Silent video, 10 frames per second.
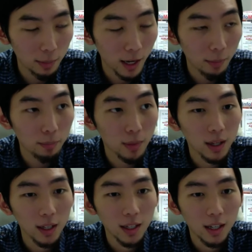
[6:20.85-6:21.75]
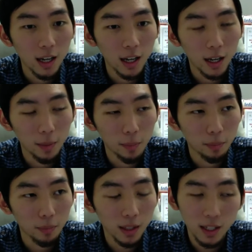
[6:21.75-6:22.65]
time.
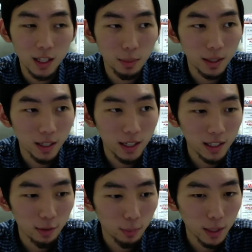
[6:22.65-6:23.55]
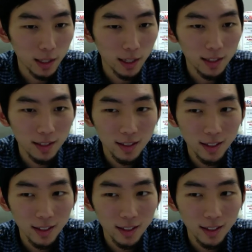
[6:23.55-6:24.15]
It does make it easy for me, yes.